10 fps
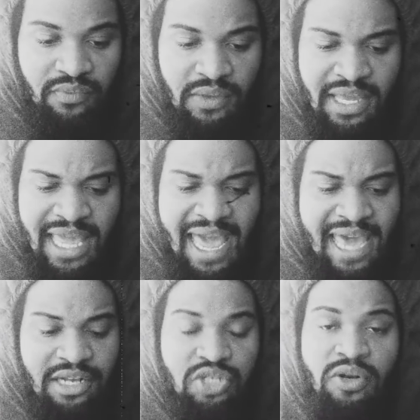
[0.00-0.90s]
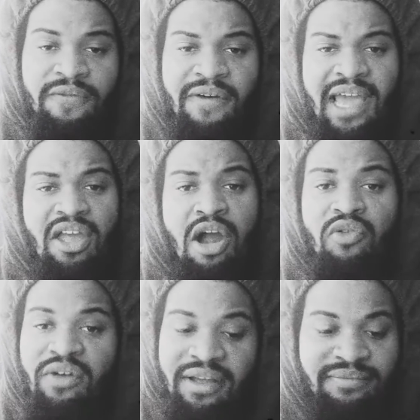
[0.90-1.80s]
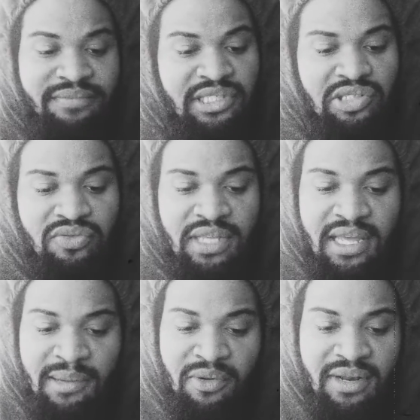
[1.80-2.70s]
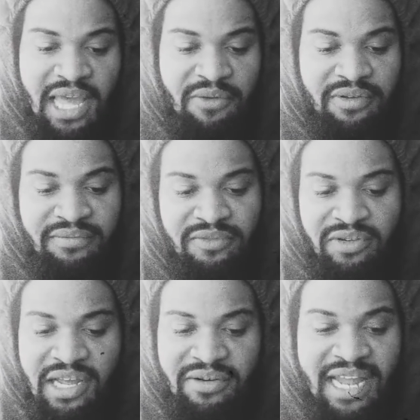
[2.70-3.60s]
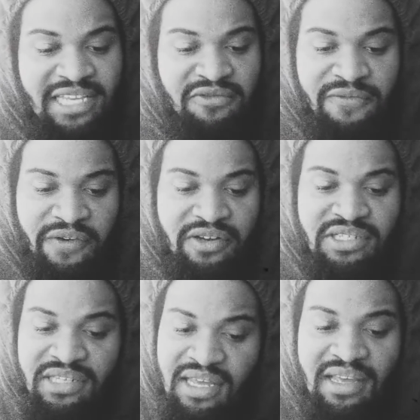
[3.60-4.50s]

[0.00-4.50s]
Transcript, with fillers: he had a 25-yard run. Salute to him on that one, on that nice reverse.